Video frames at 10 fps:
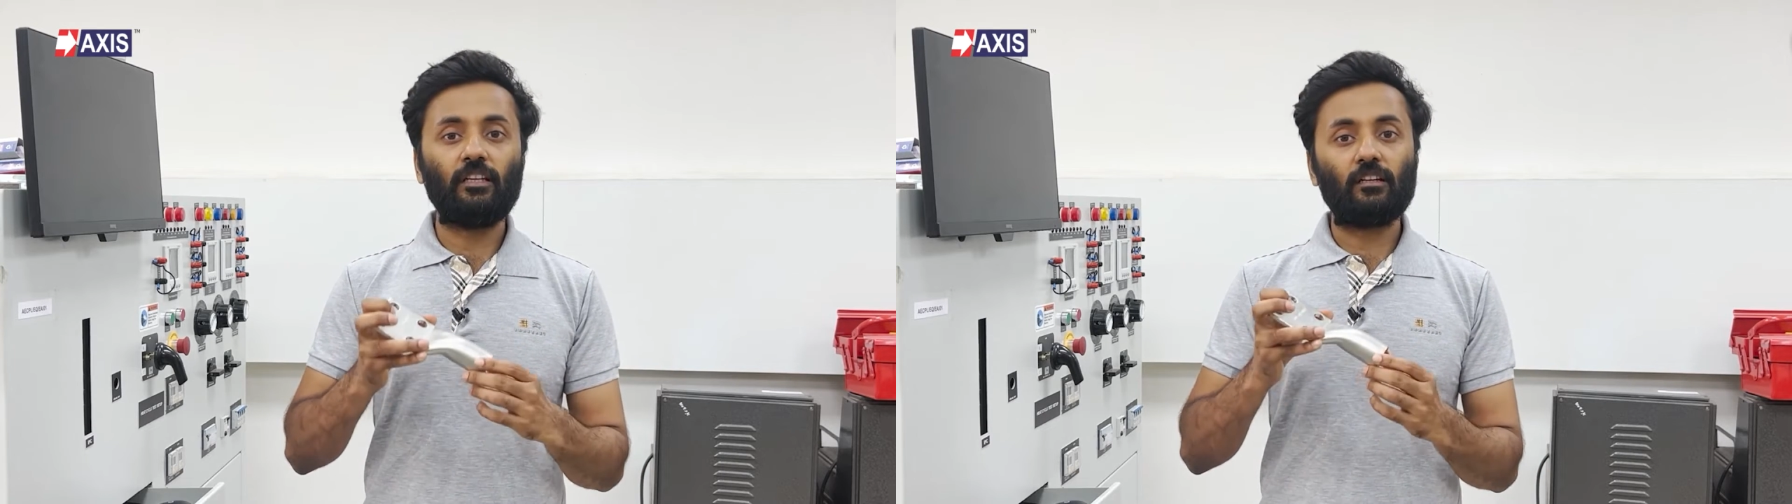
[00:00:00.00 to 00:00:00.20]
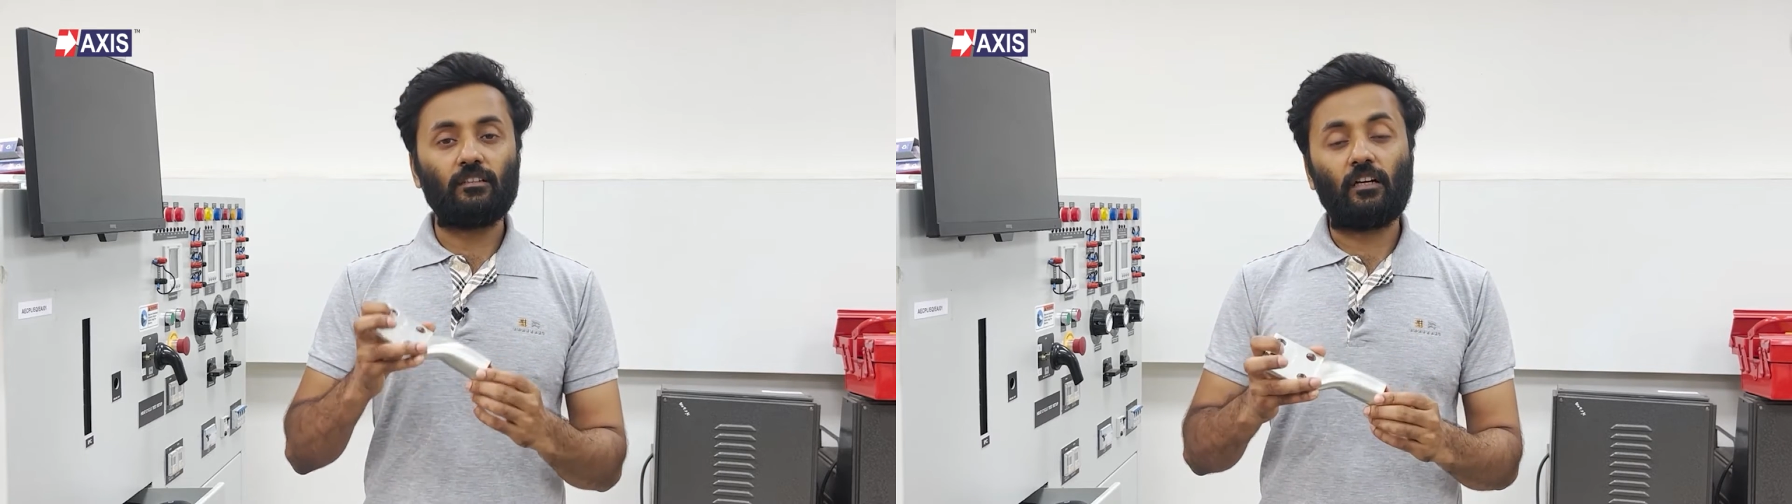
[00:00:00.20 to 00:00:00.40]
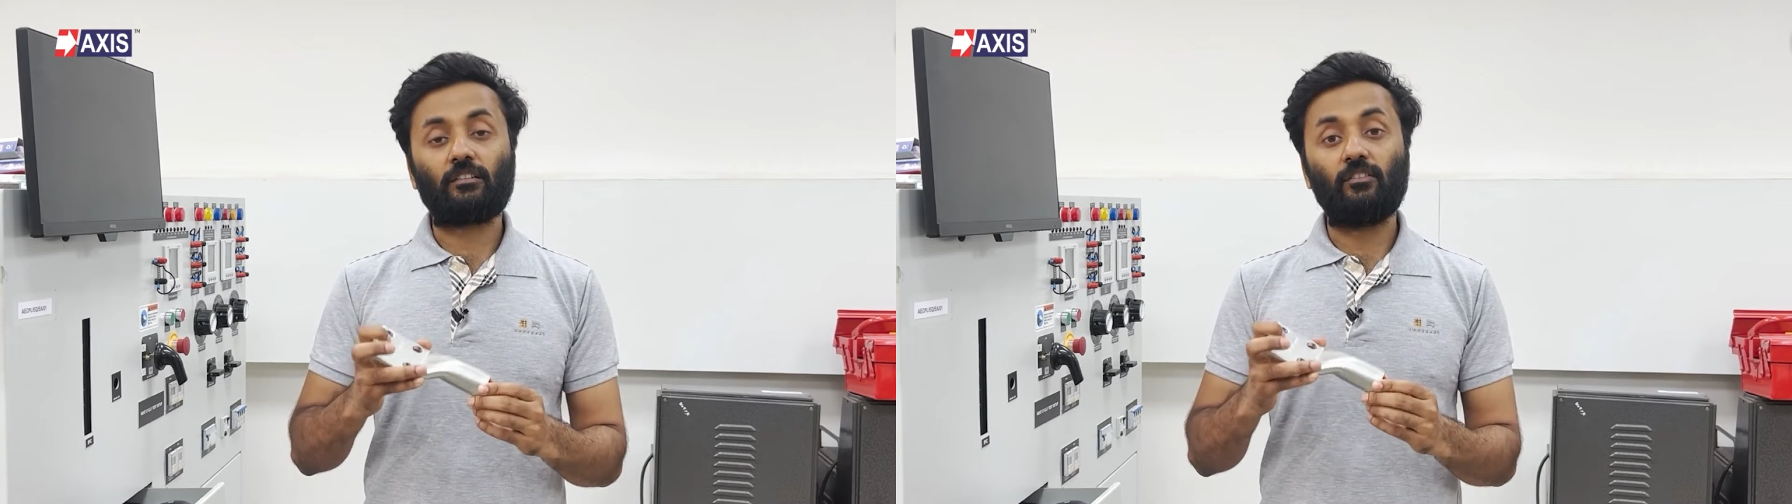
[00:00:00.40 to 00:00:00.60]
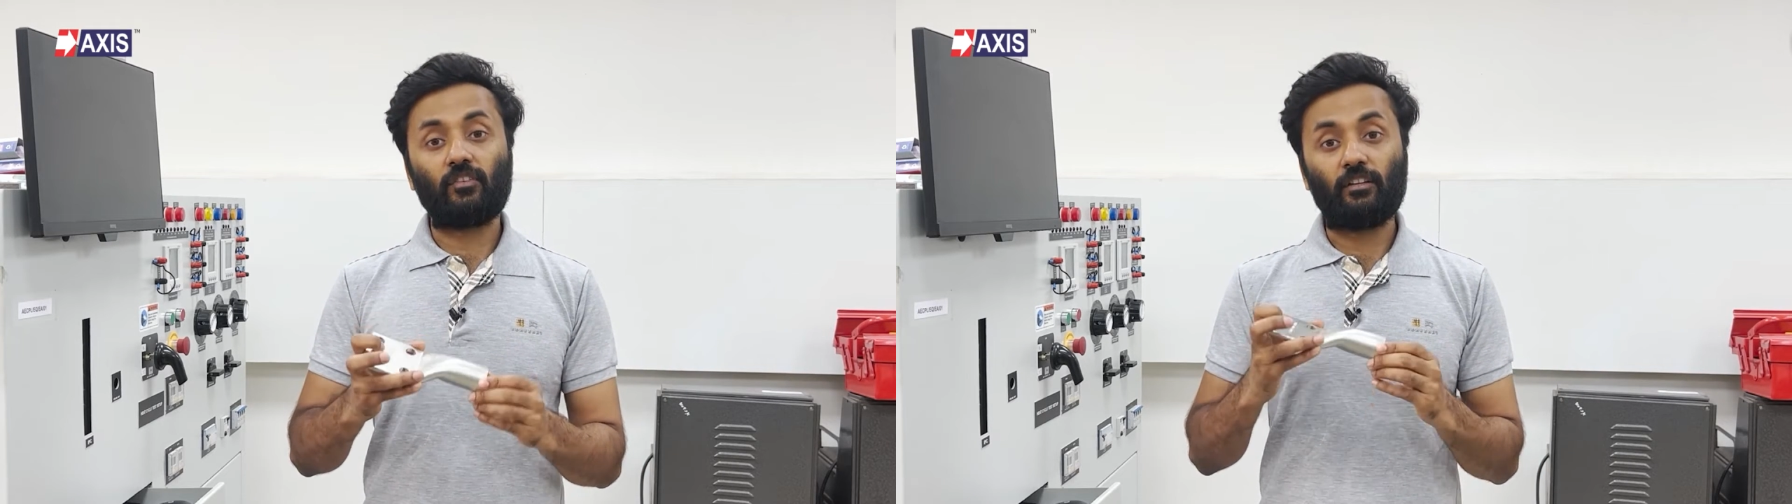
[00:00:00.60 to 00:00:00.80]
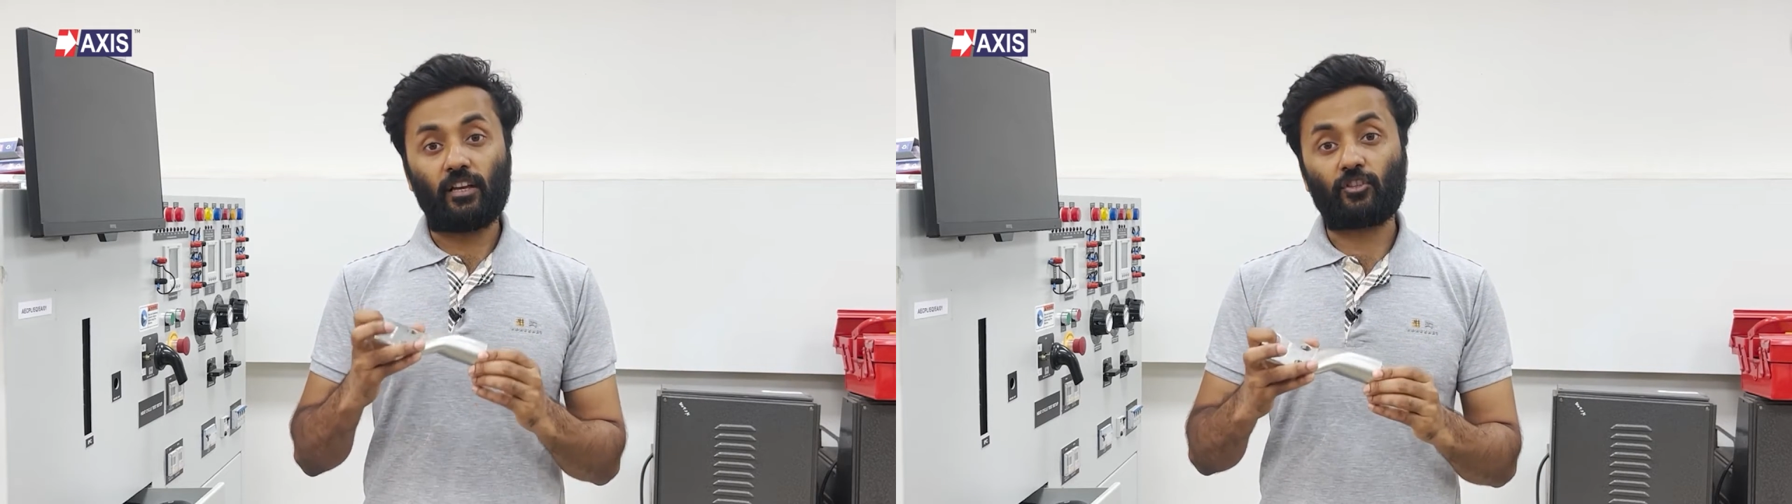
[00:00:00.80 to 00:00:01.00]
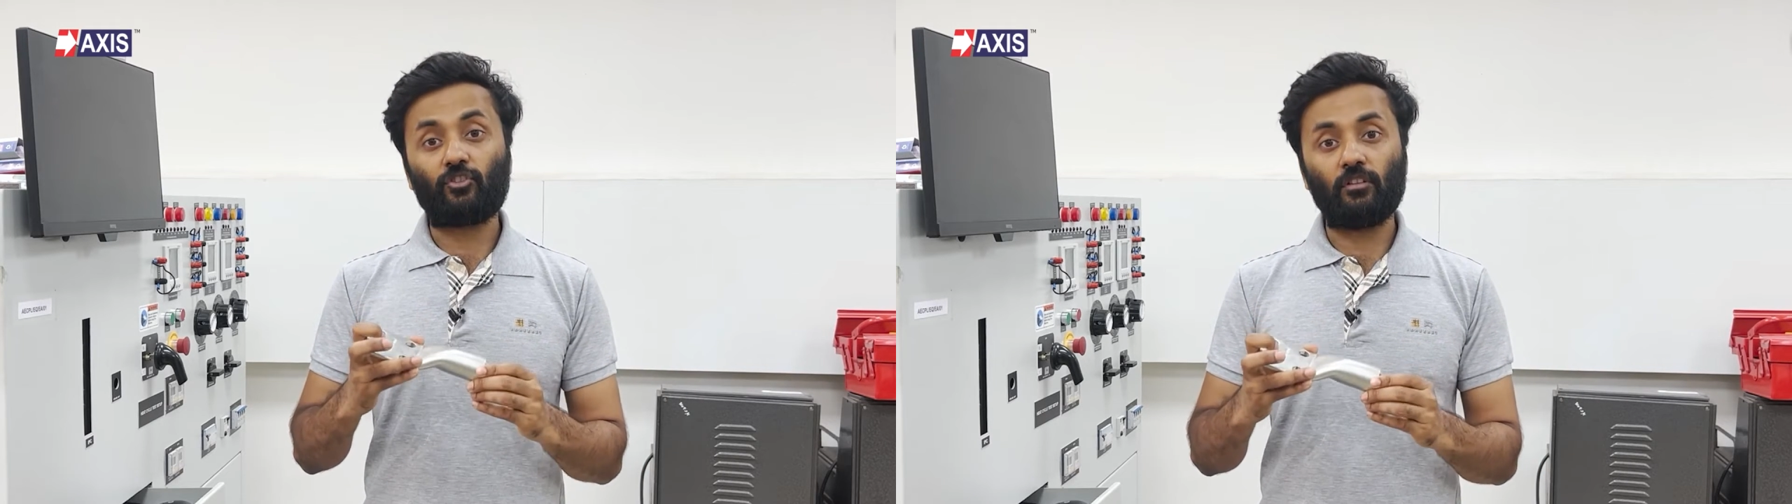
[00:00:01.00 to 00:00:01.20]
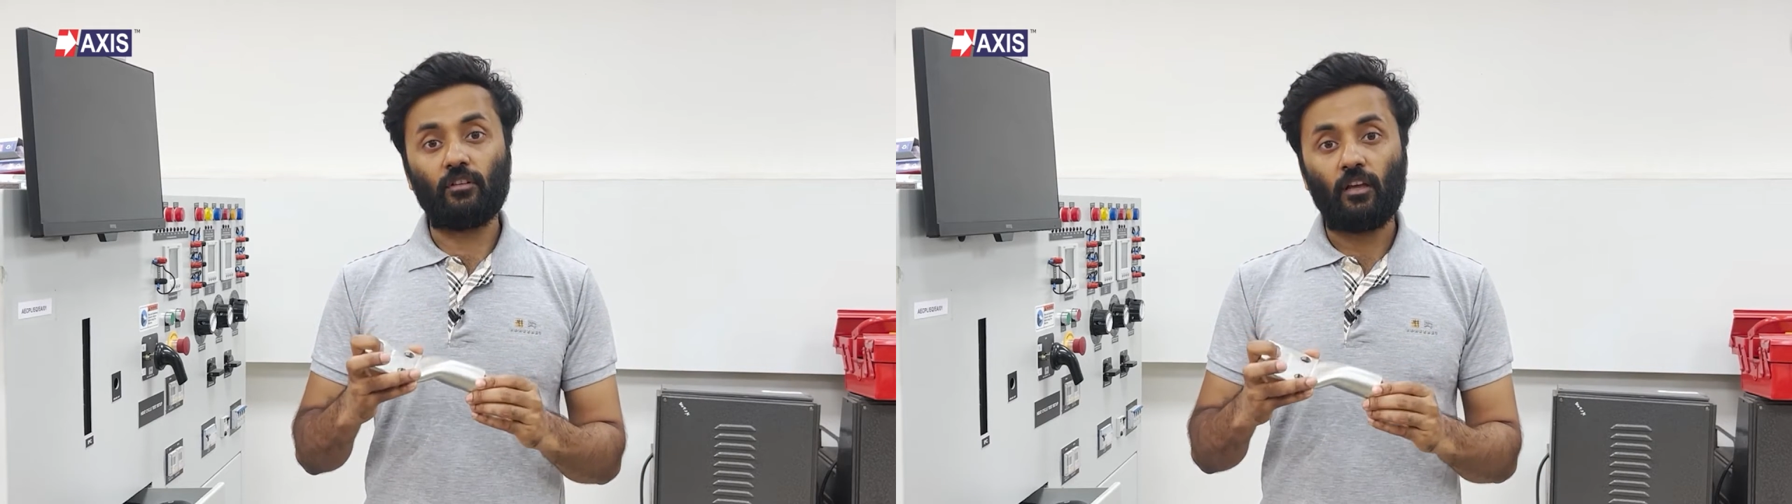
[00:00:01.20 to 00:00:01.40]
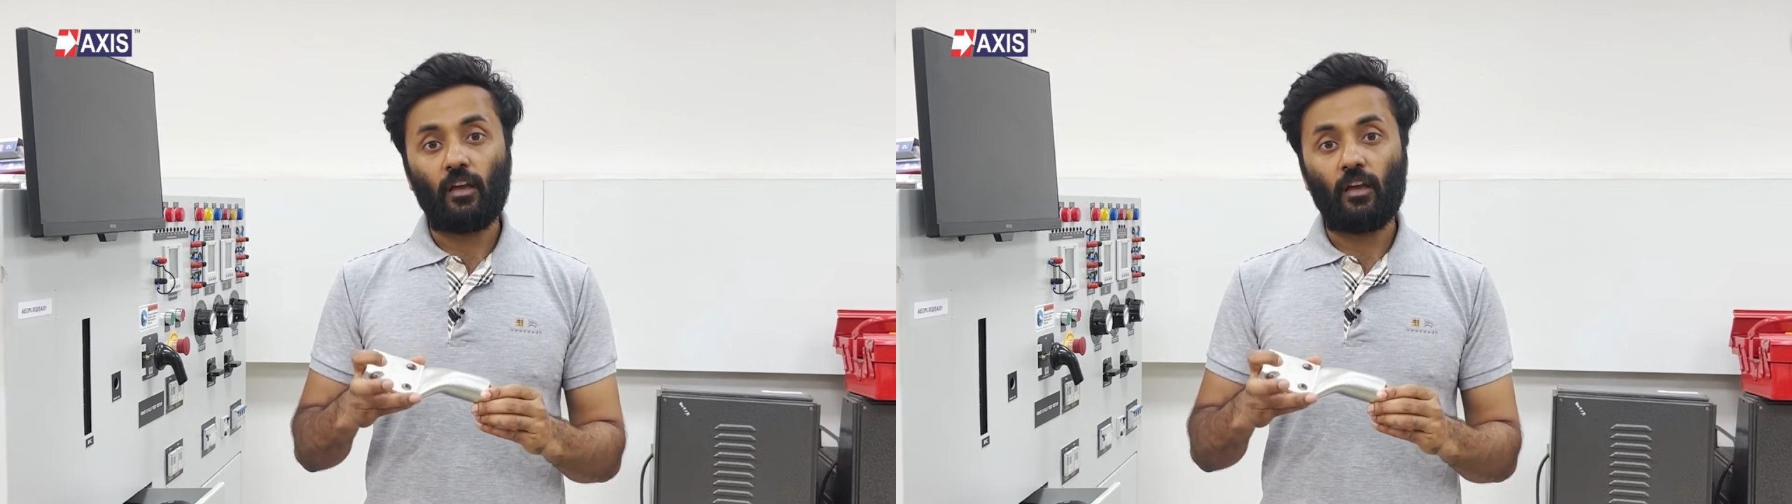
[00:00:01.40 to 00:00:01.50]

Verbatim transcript: conductive connection